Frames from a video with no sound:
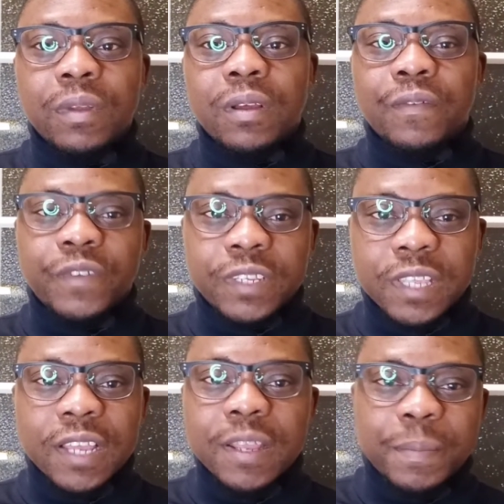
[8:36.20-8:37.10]

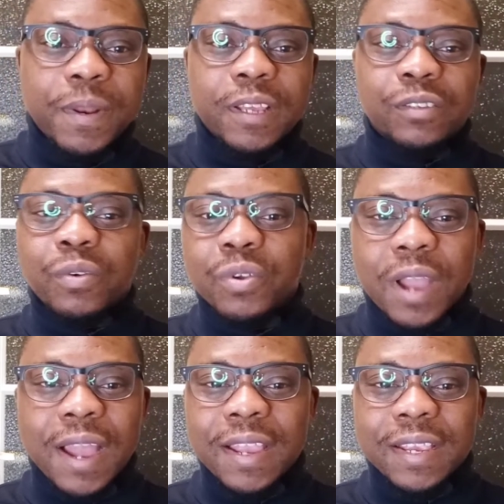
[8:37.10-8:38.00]
visited the place. So you
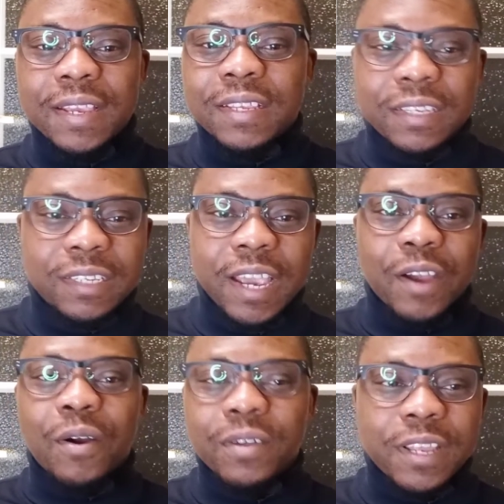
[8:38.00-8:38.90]
can
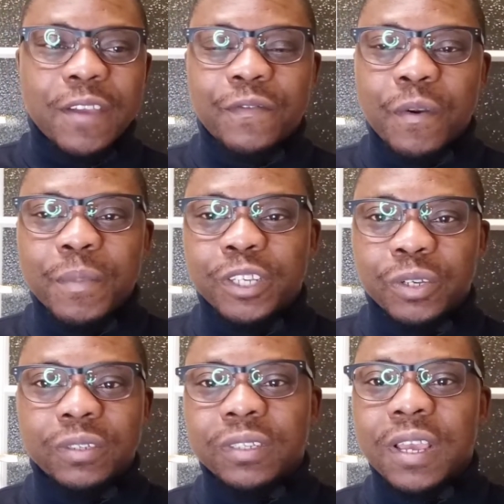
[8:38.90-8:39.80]
check all the
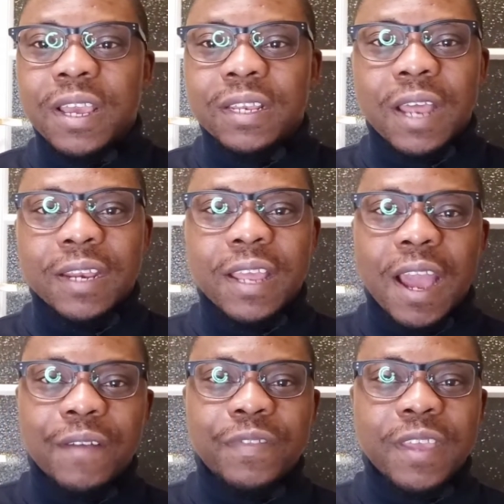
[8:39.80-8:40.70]
informations that they
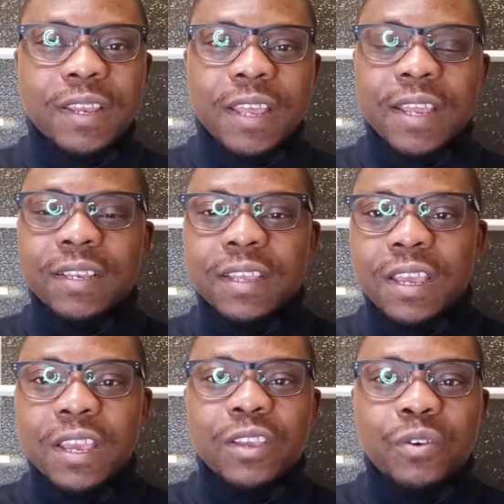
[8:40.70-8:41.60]
have there, then
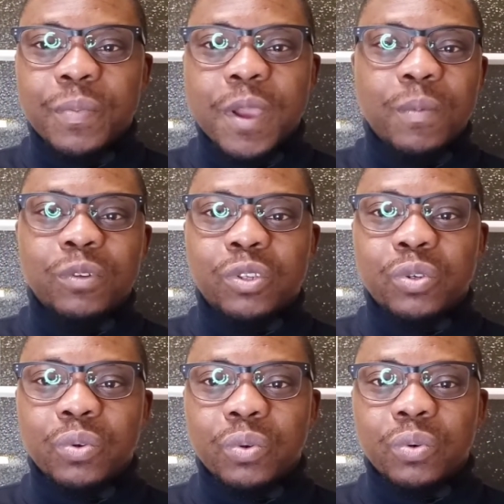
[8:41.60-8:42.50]
you'll be able
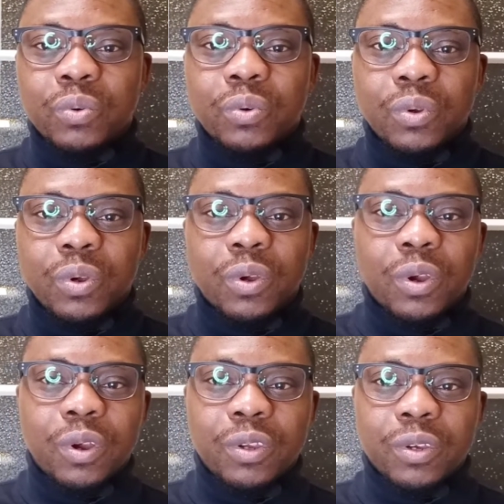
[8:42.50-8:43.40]
to
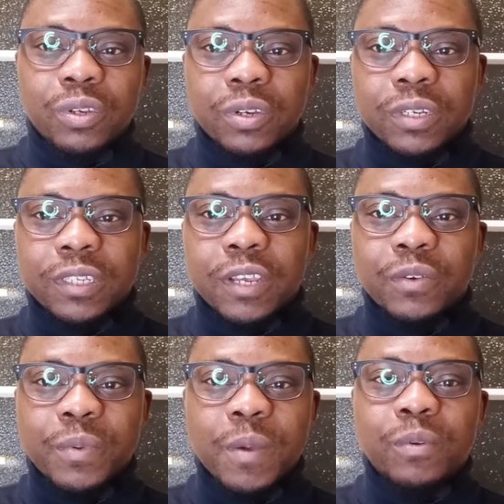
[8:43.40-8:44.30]
you understand,
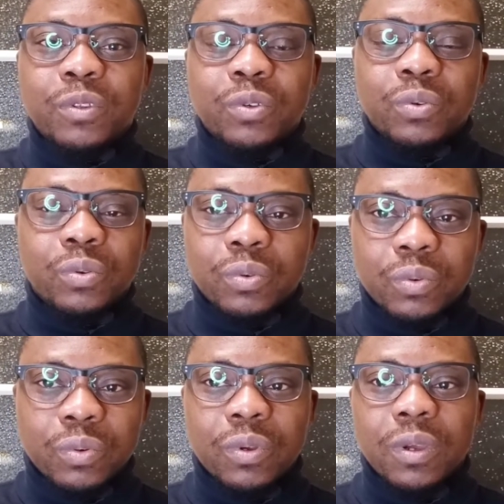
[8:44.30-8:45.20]
you'll be able
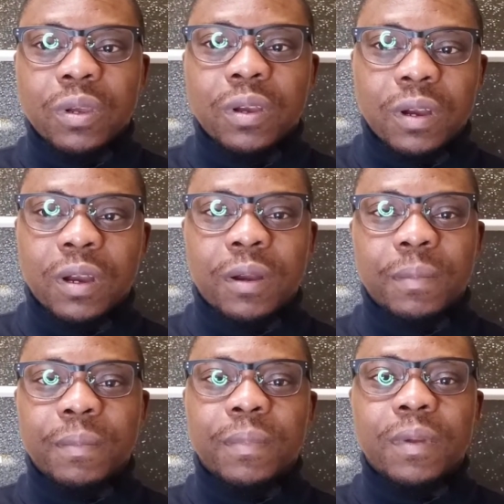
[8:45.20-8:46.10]
to
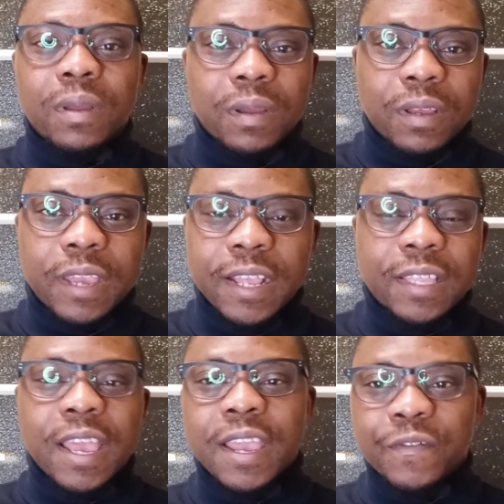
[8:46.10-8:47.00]

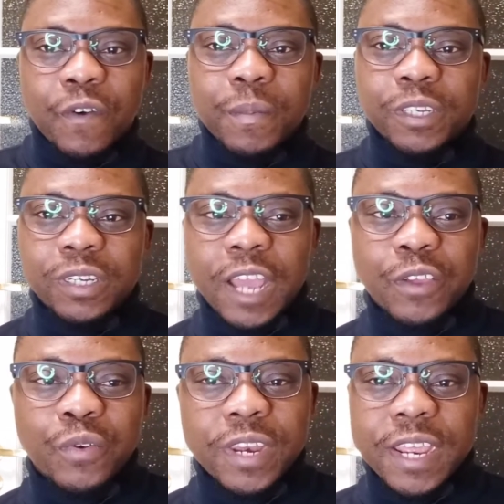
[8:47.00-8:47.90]
get the information
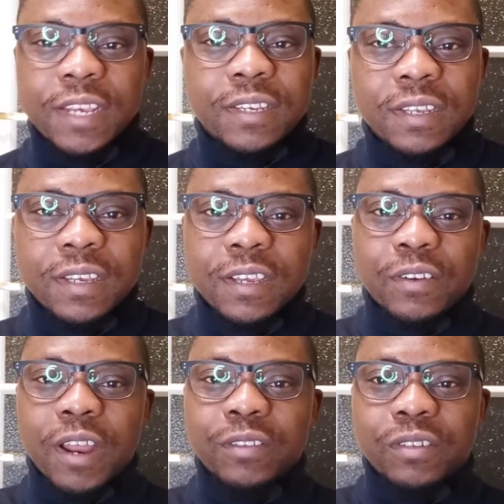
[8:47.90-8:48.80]
that you need
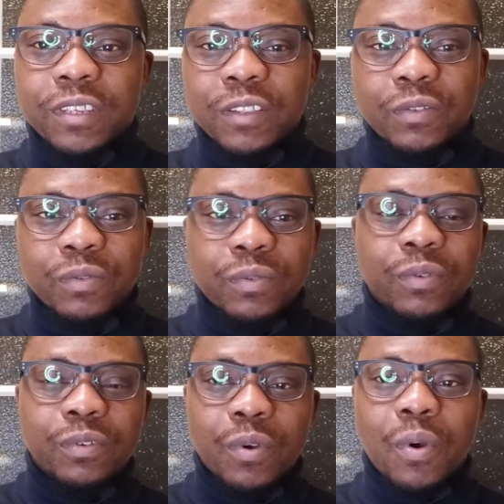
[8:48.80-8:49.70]
in order to settle
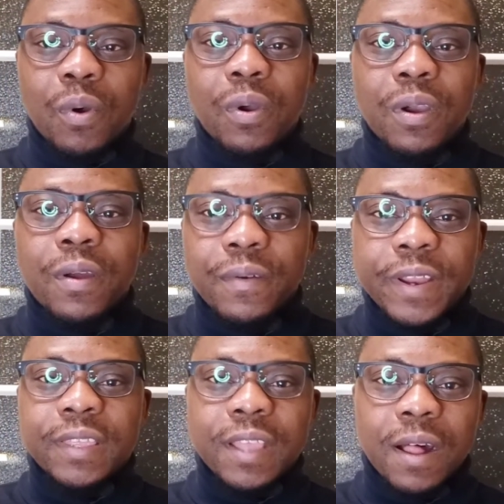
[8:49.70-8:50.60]
your
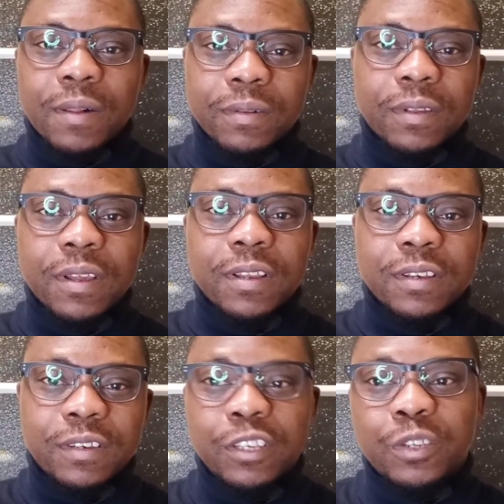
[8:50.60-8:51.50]
rental
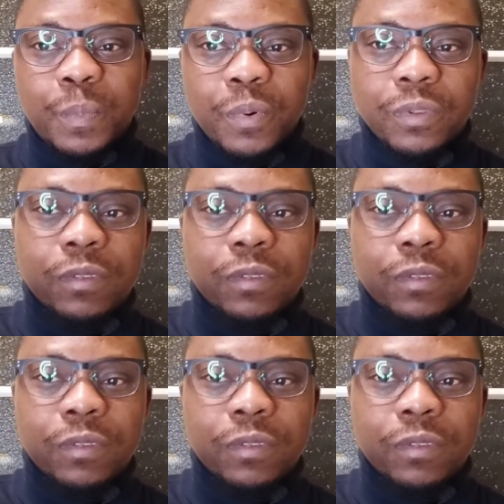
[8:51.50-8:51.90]
dispute.